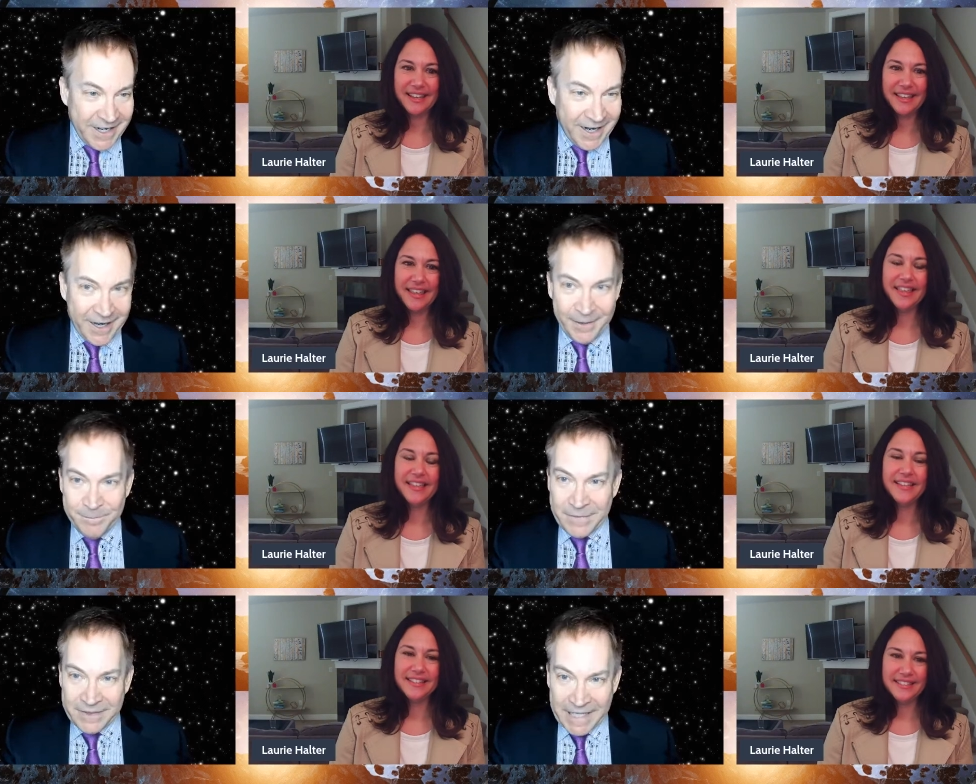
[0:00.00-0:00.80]
Speaker 1: Uh,
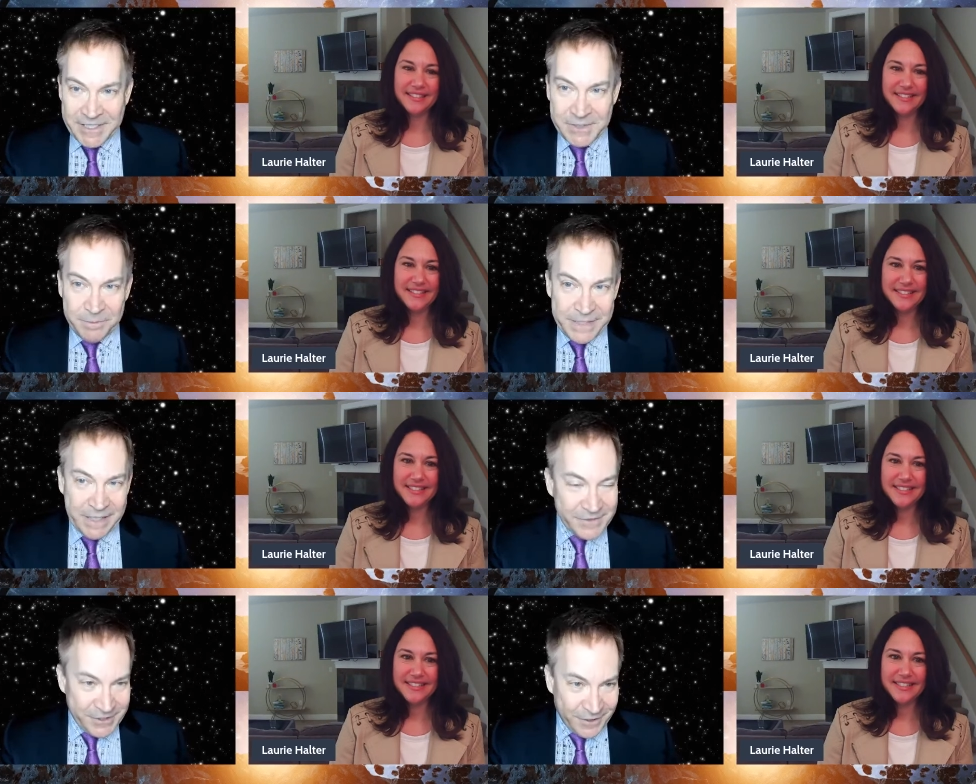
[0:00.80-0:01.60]
Let's be
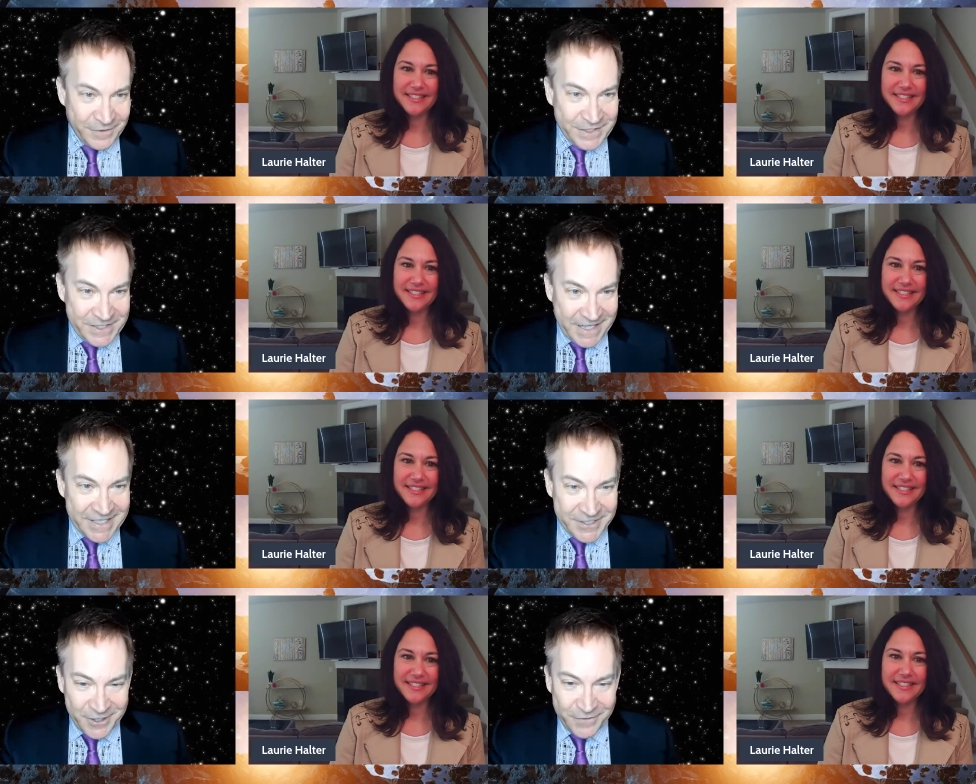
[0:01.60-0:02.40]
of service in
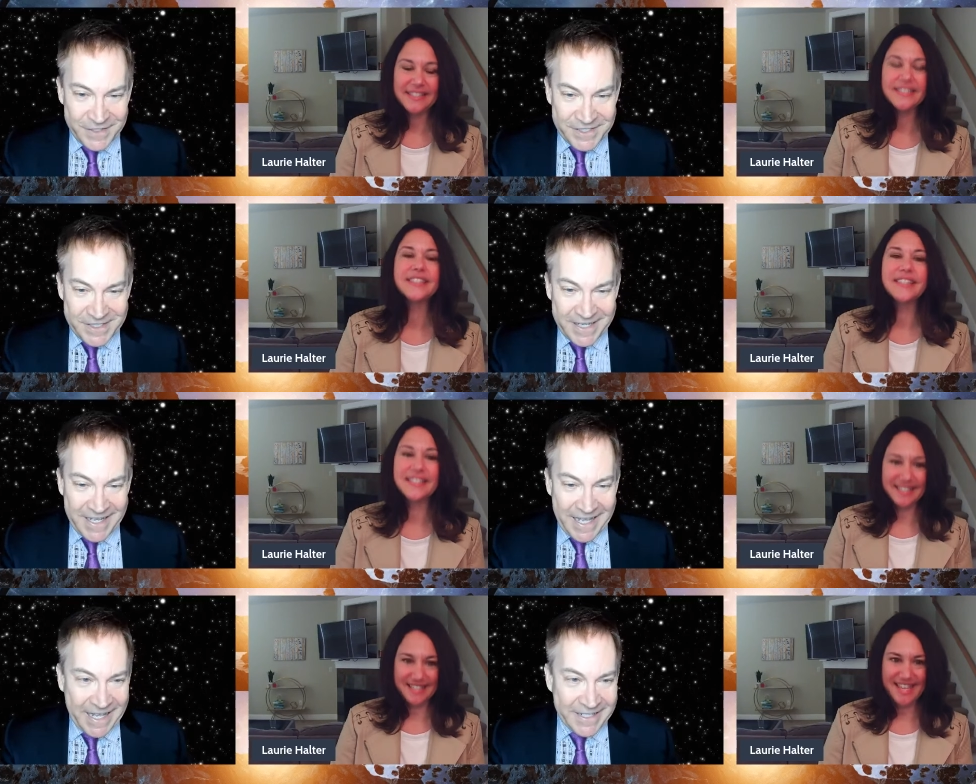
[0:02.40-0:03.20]
service
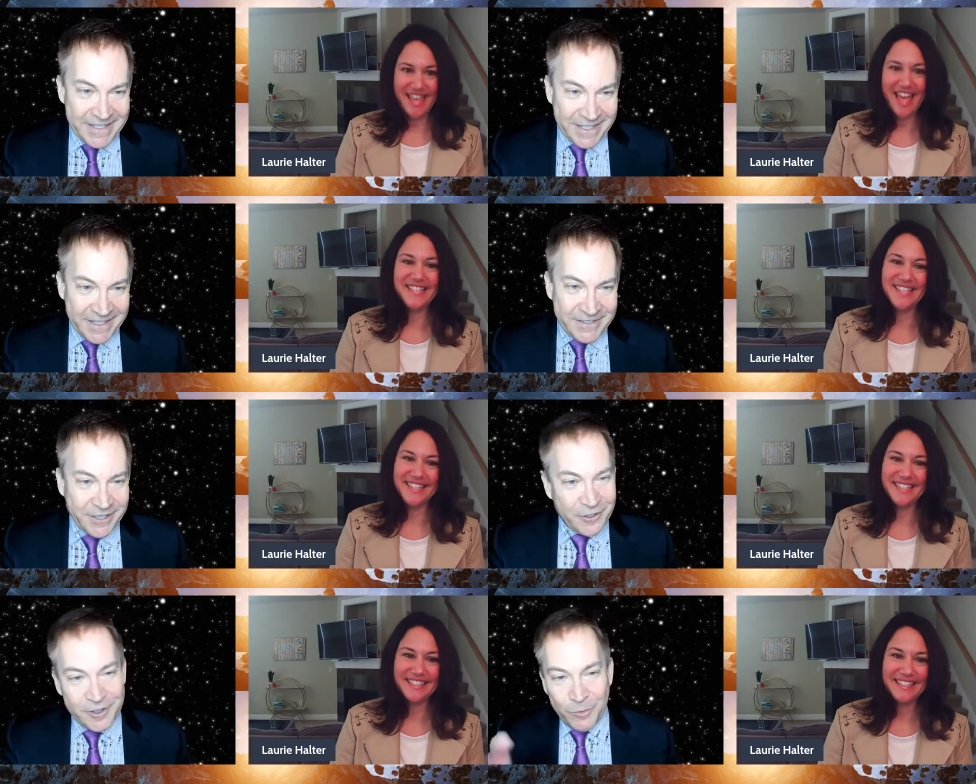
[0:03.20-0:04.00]
and yeah. Uh, to
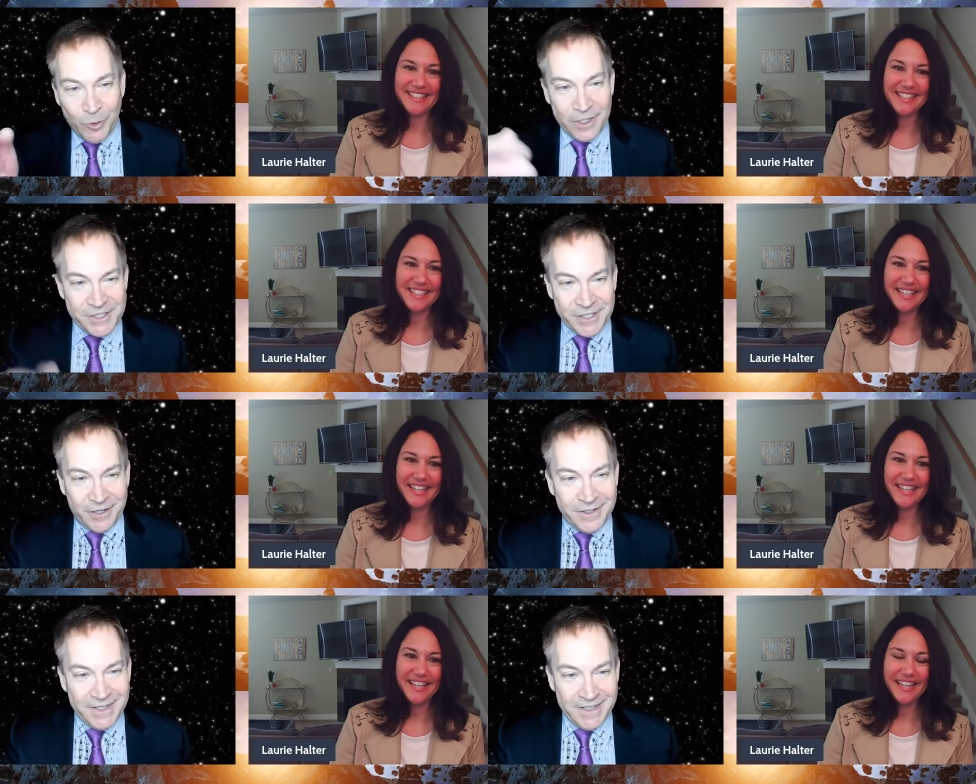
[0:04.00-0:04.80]
learn more.
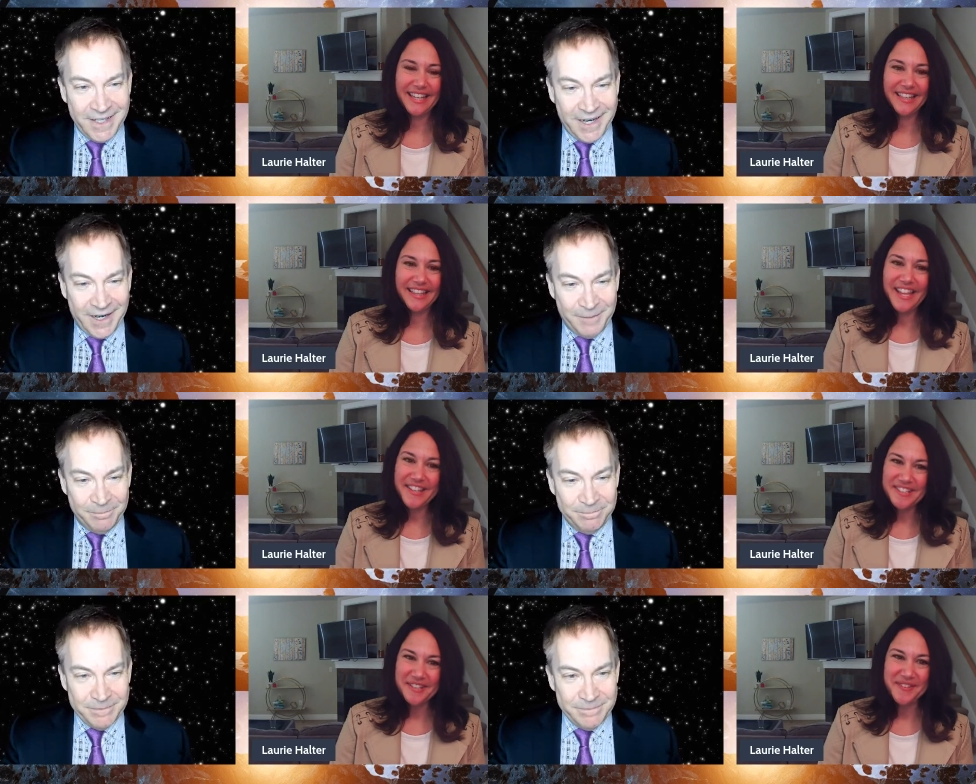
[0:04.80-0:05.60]
So um, thank you
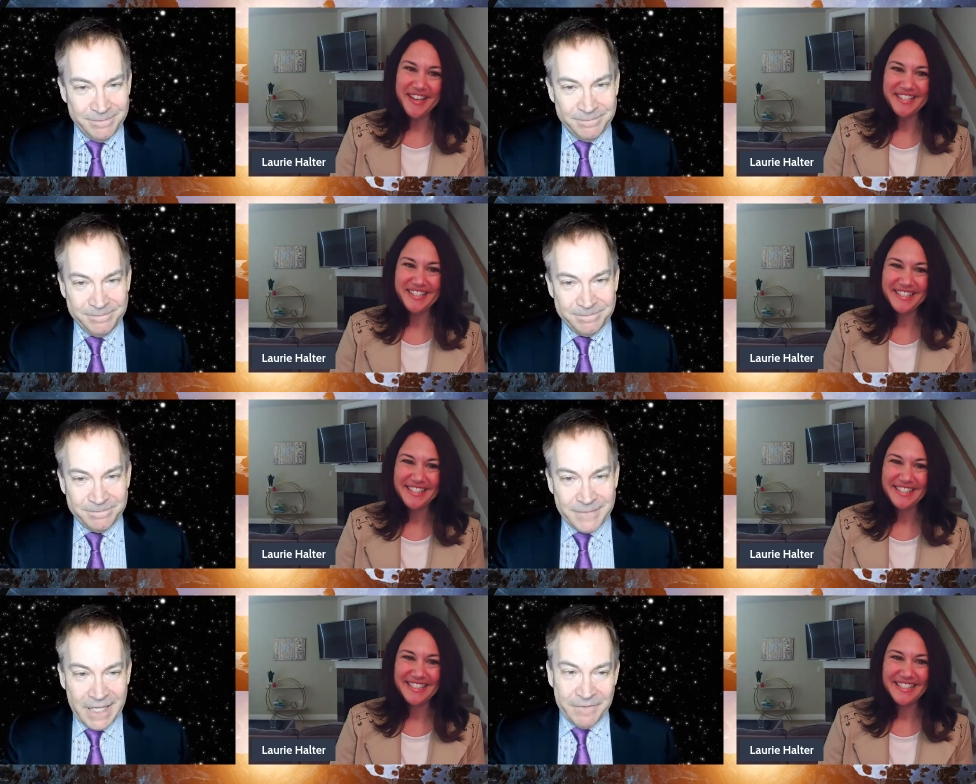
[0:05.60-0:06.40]
um, so much.
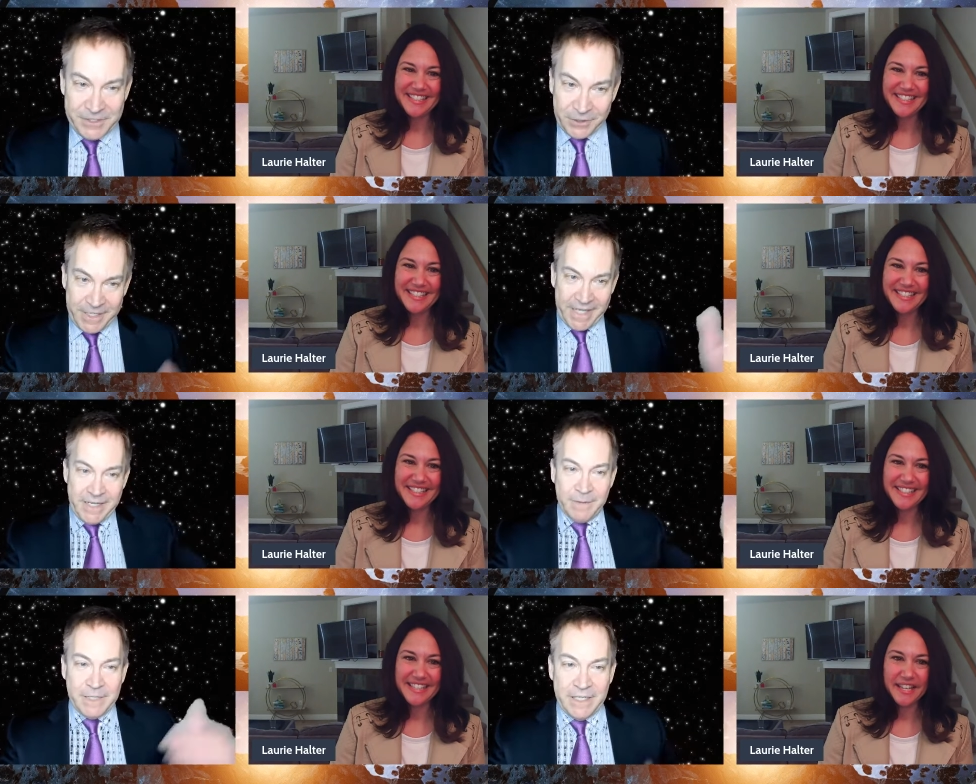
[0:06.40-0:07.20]
If it's okay,
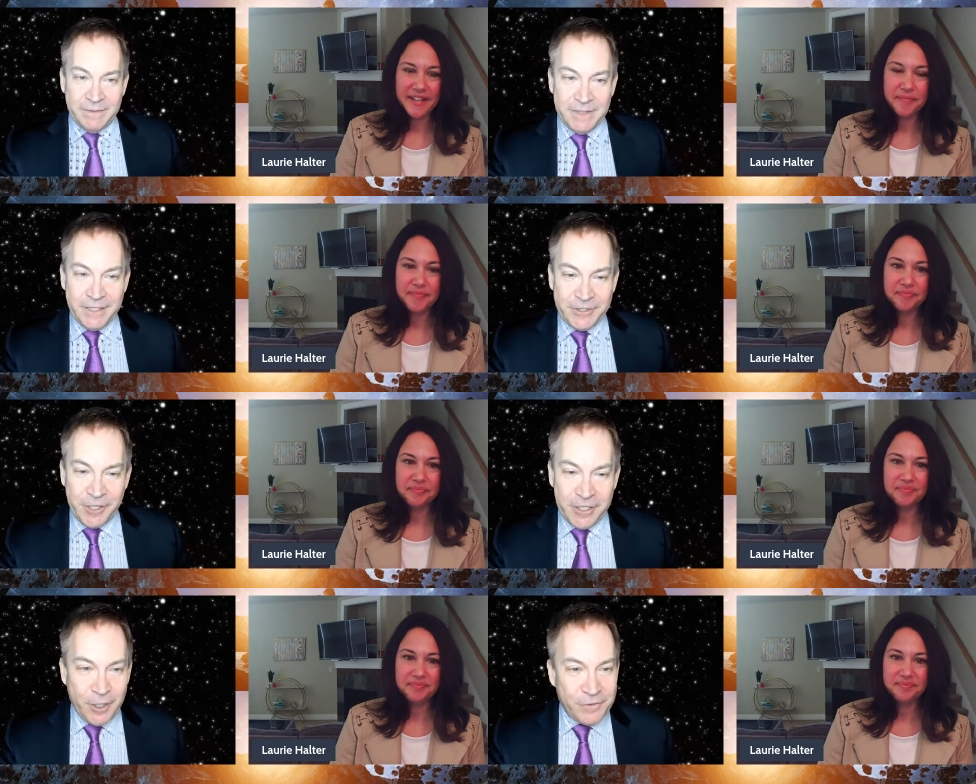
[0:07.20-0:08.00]
I'm going to
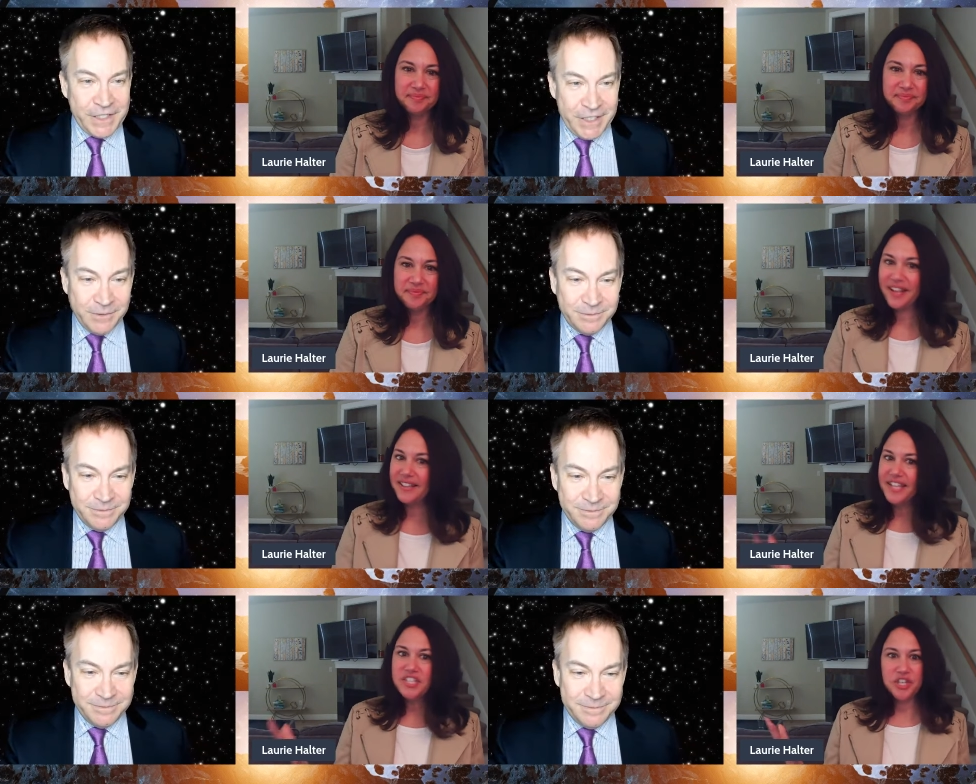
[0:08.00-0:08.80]
turn it over to you.
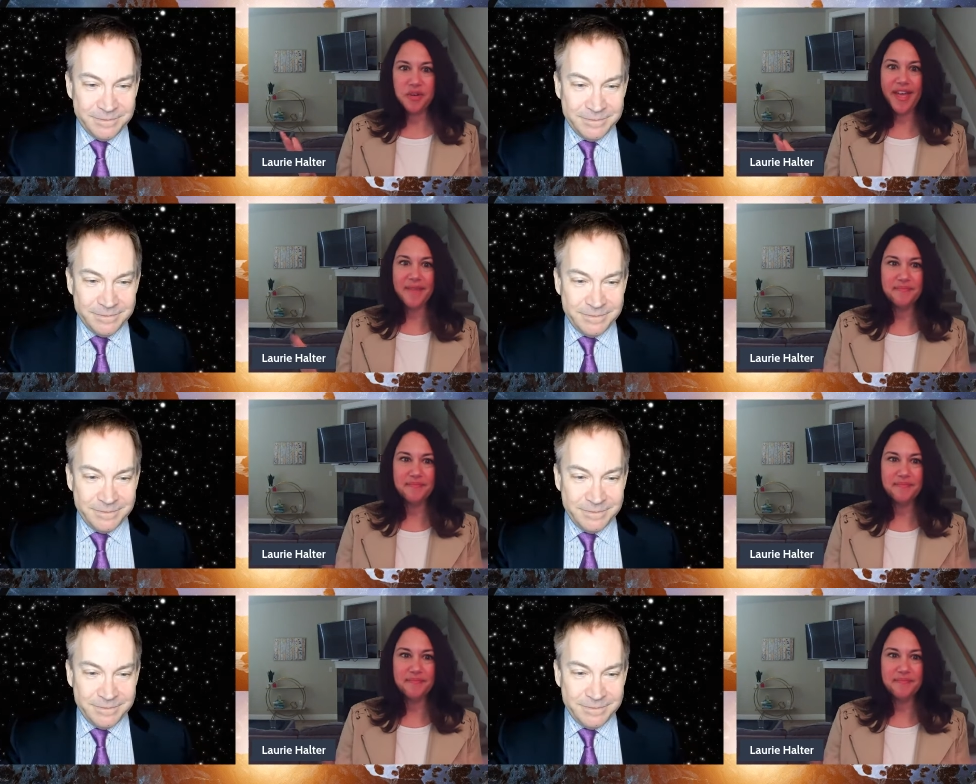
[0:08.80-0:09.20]
Speaker 2: Let's do it.